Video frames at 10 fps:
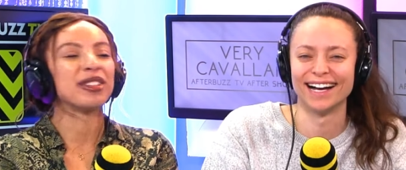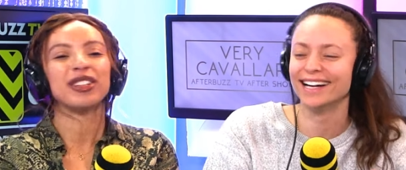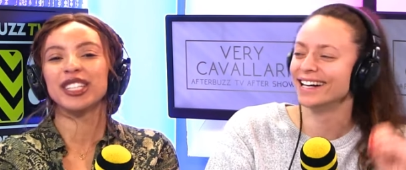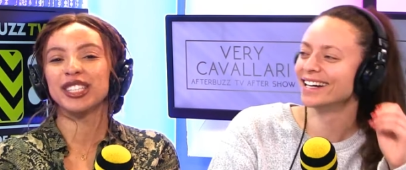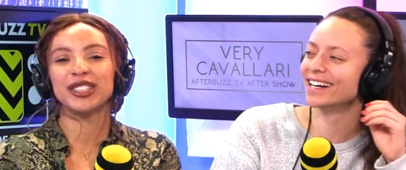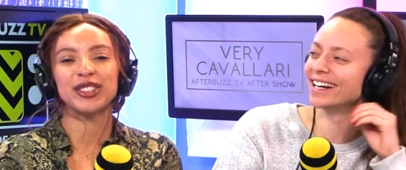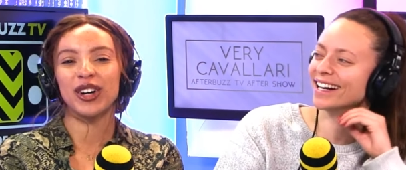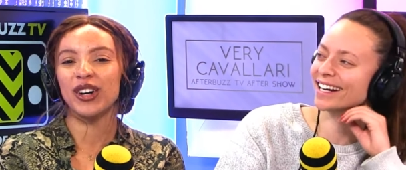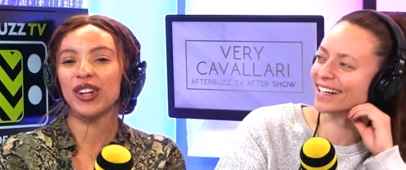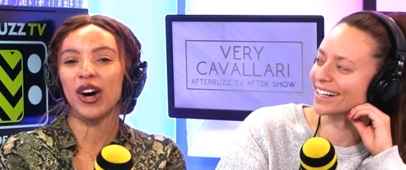Speaker 1: really
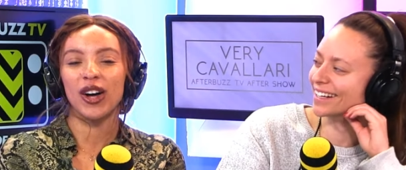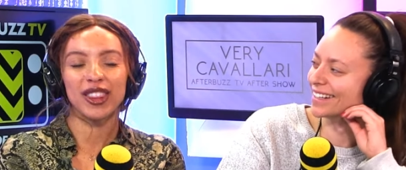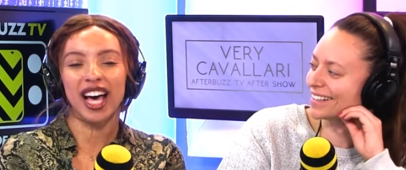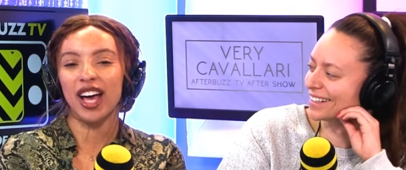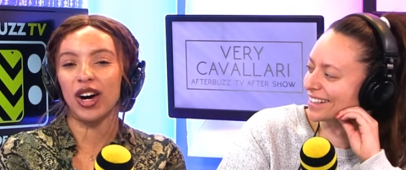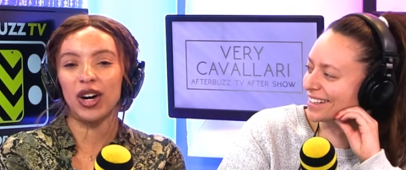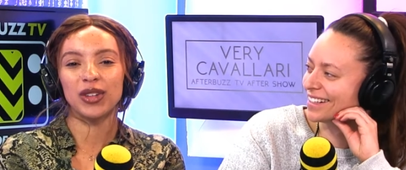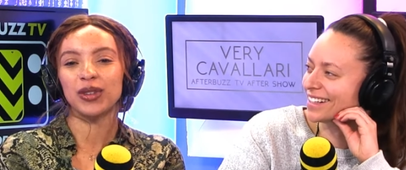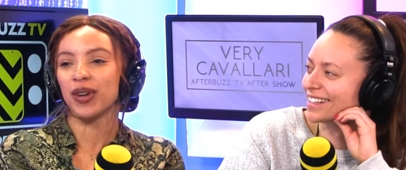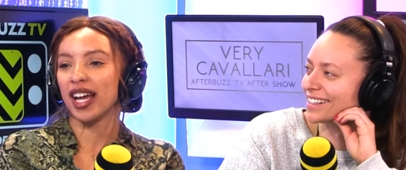sold all
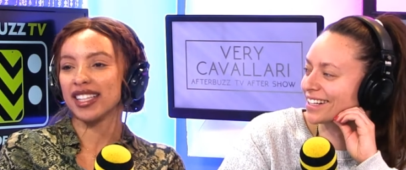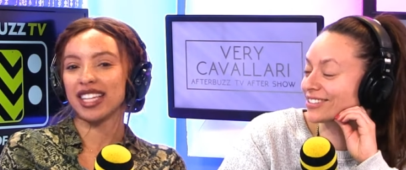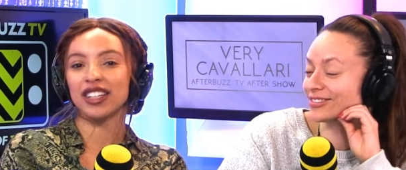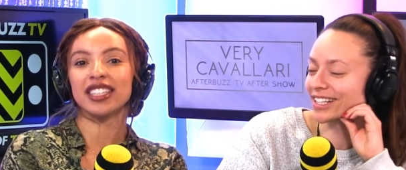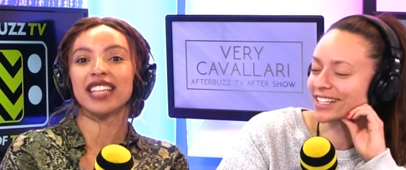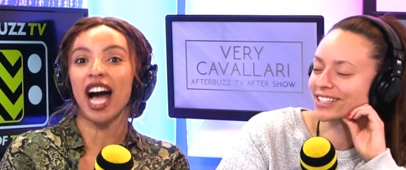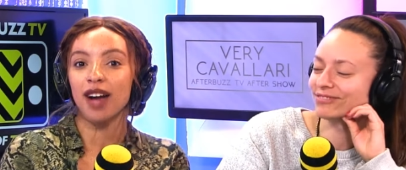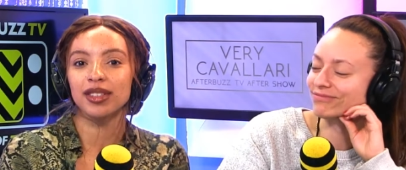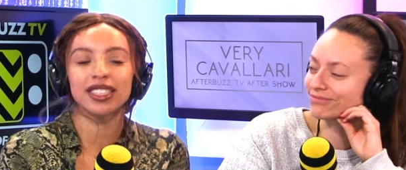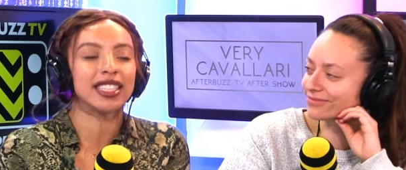the way down. Because I
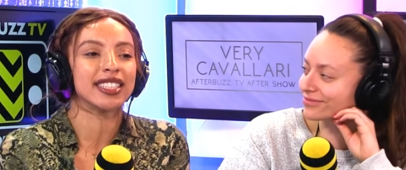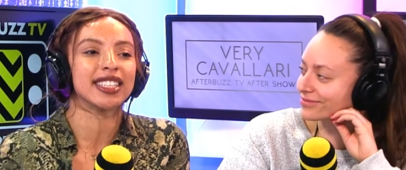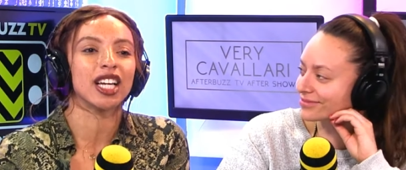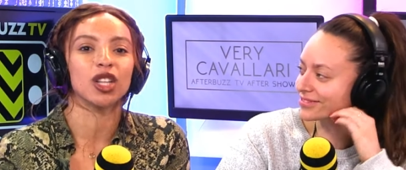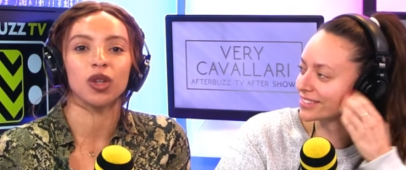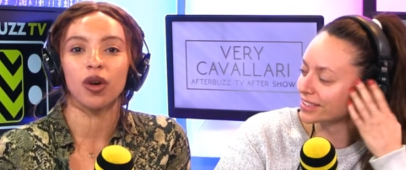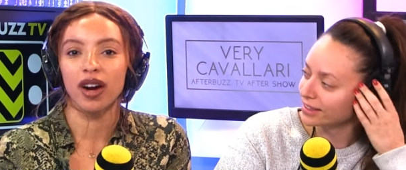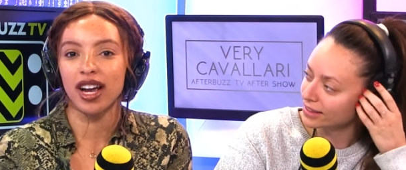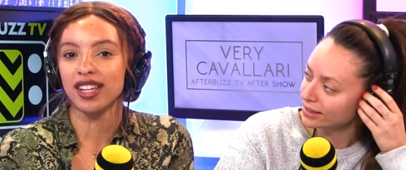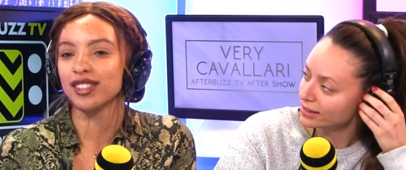was going to say
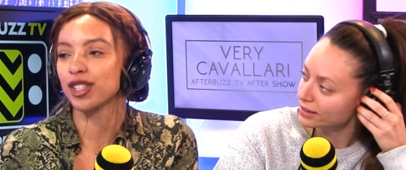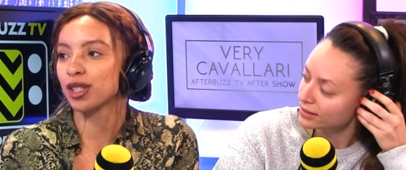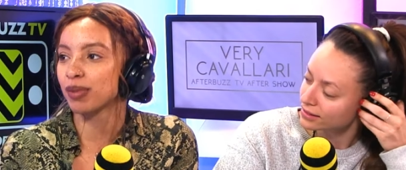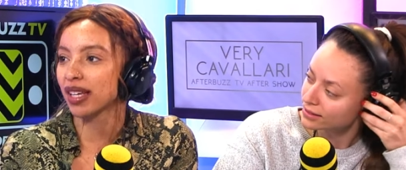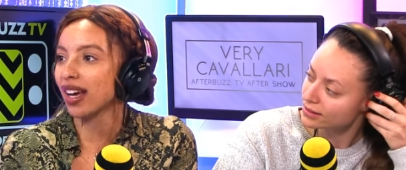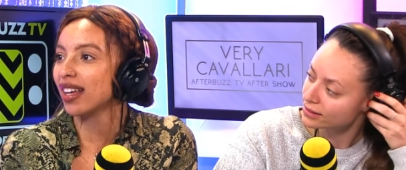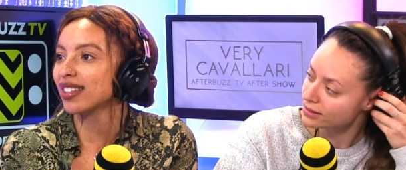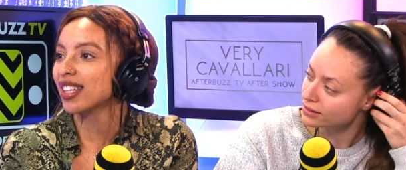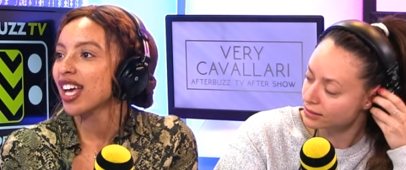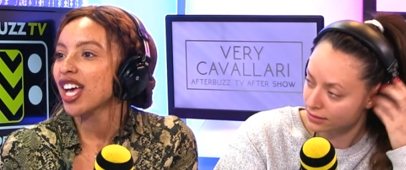Lauren, just
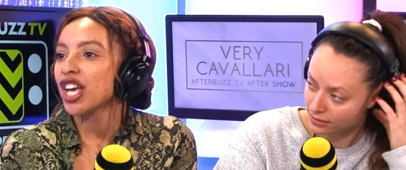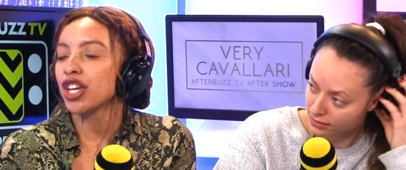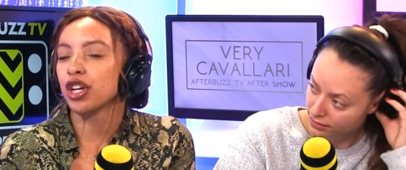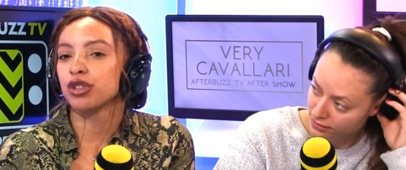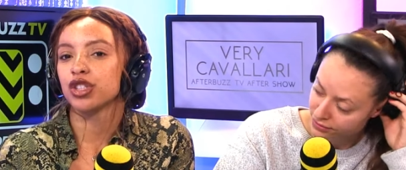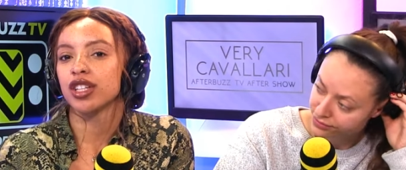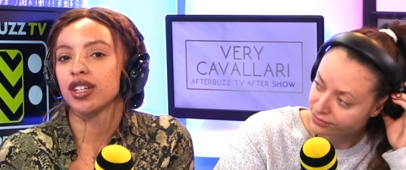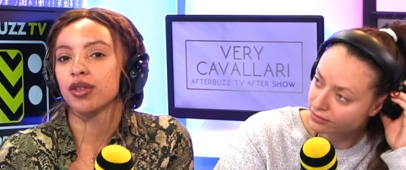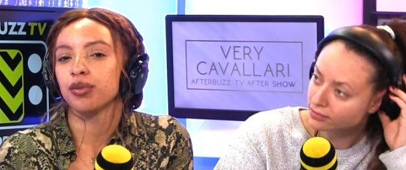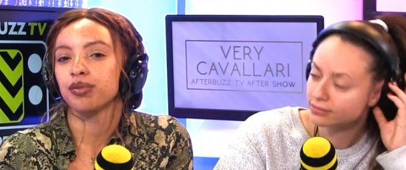because, you know,
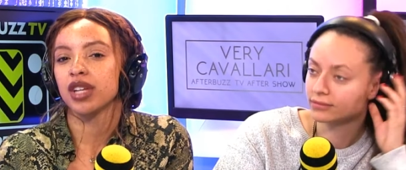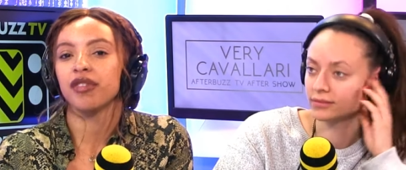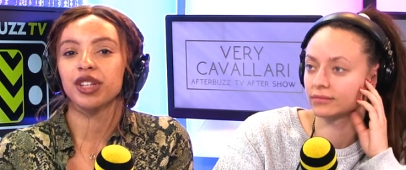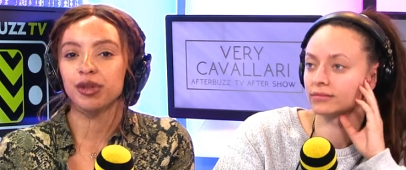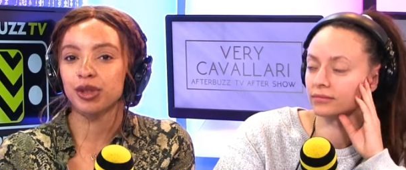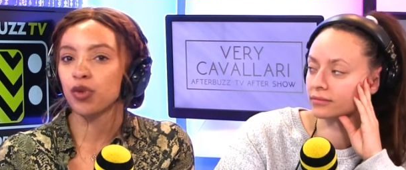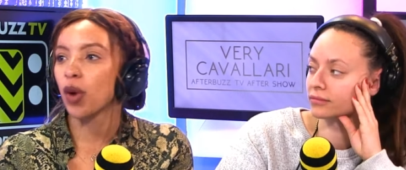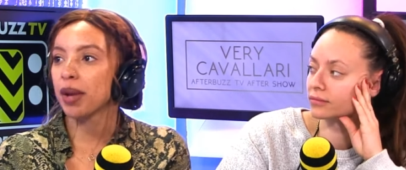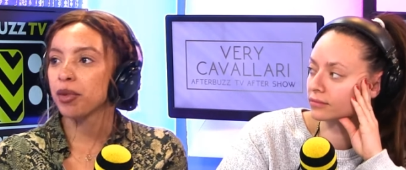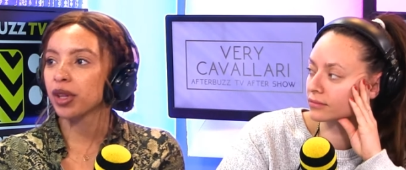she definitely was
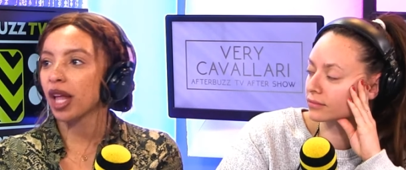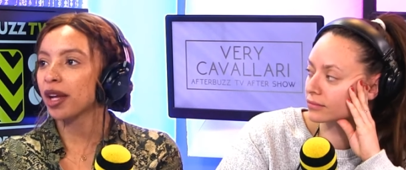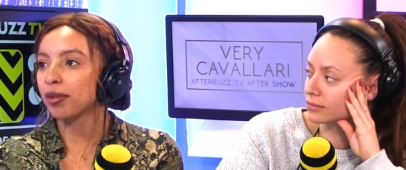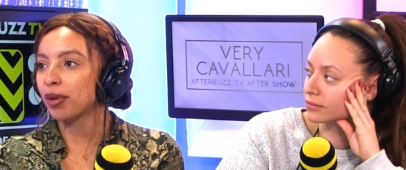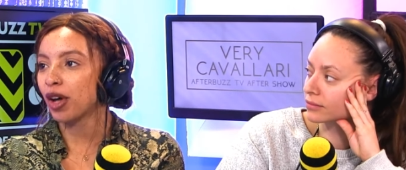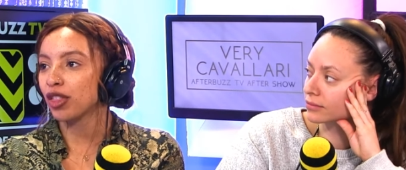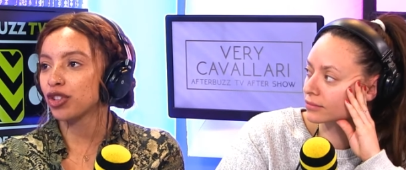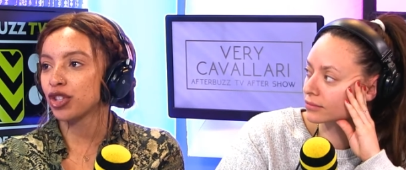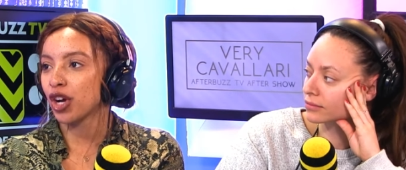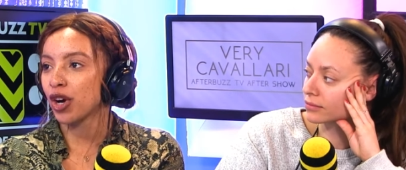way more likable on the
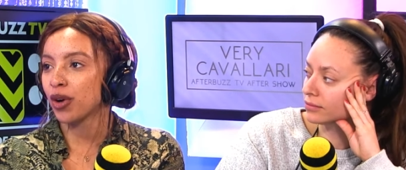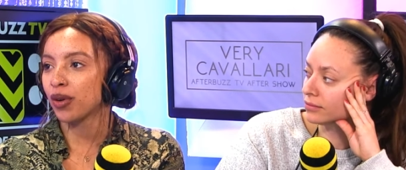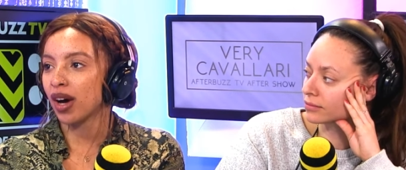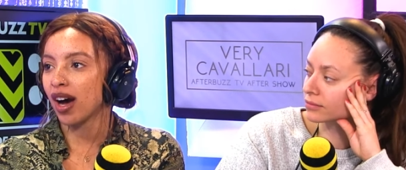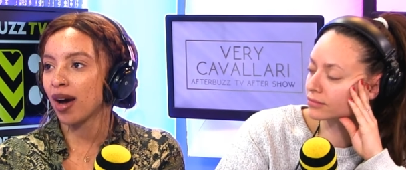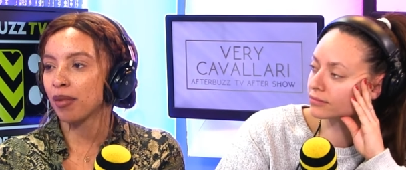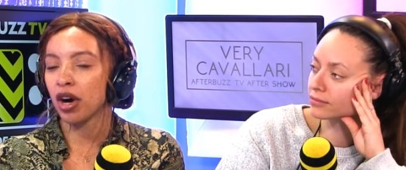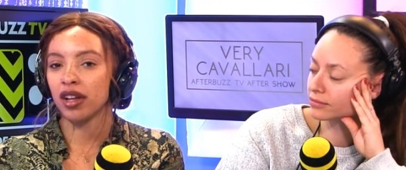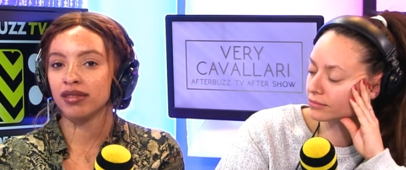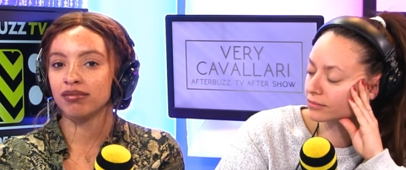show,
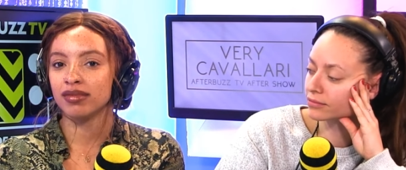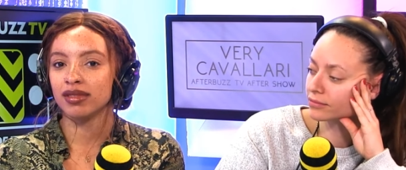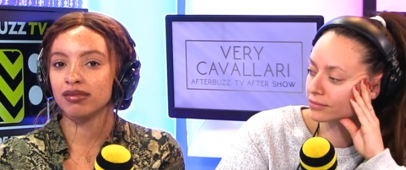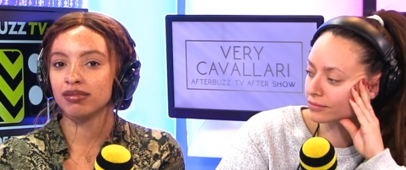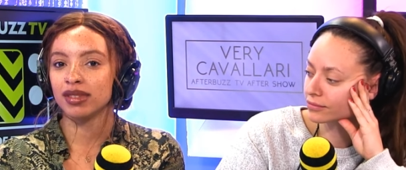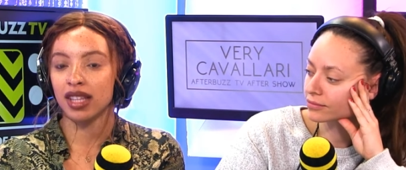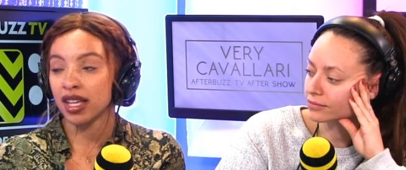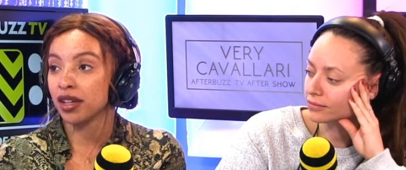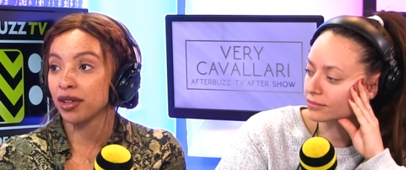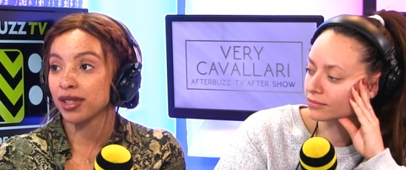on The
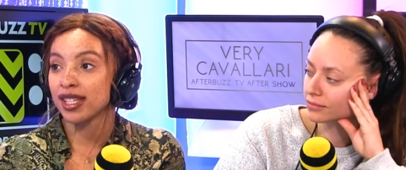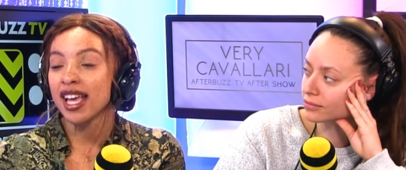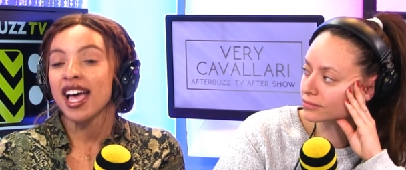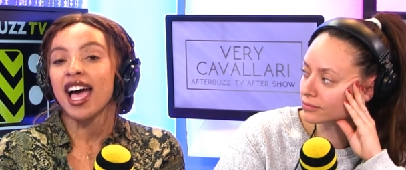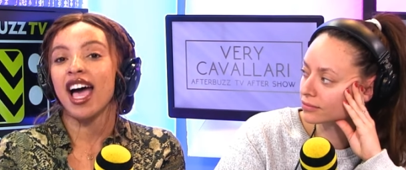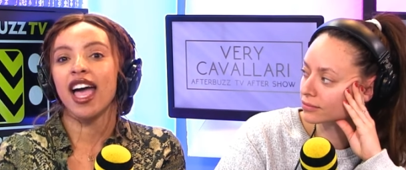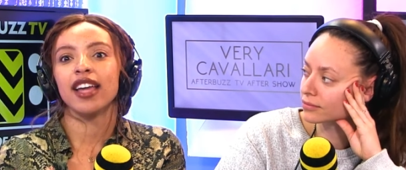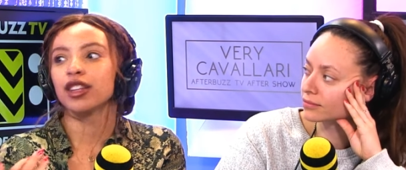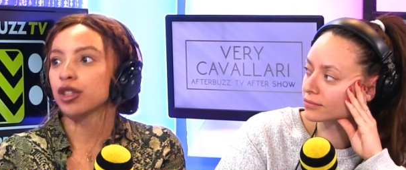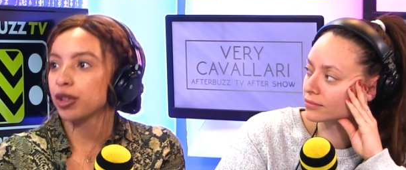Hills
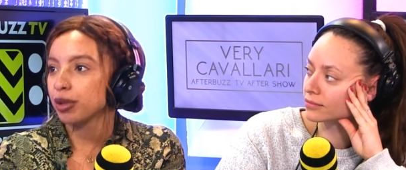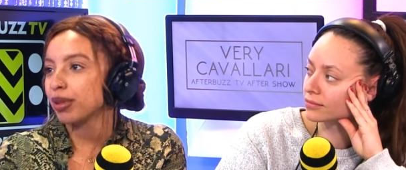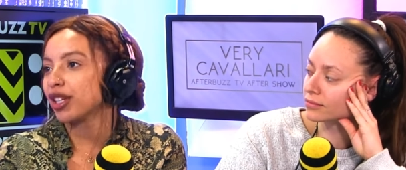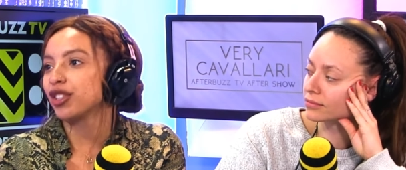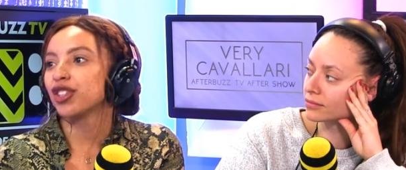and Laguna Beach